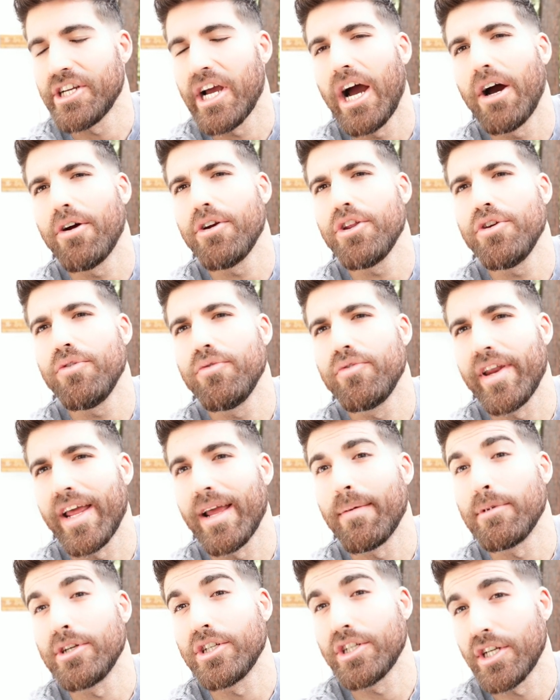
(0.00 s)
How do you
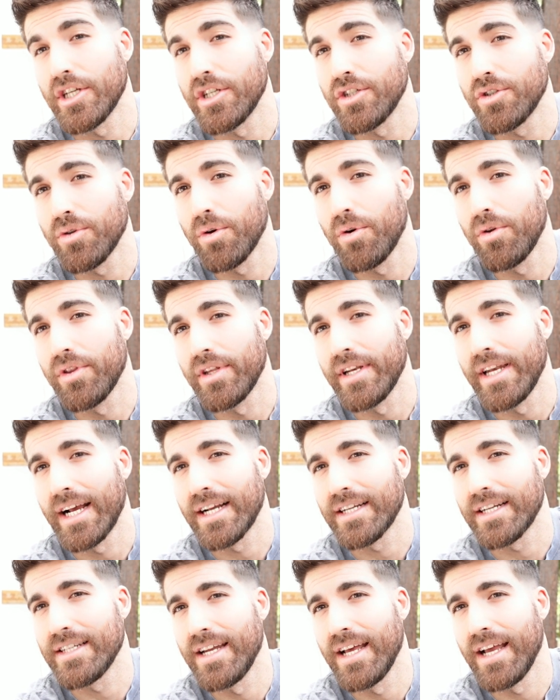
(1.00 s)
damage control the
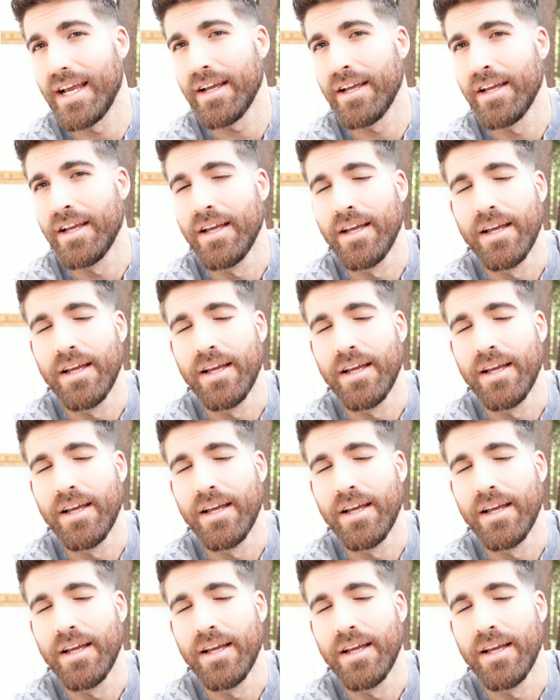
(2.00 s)
next day?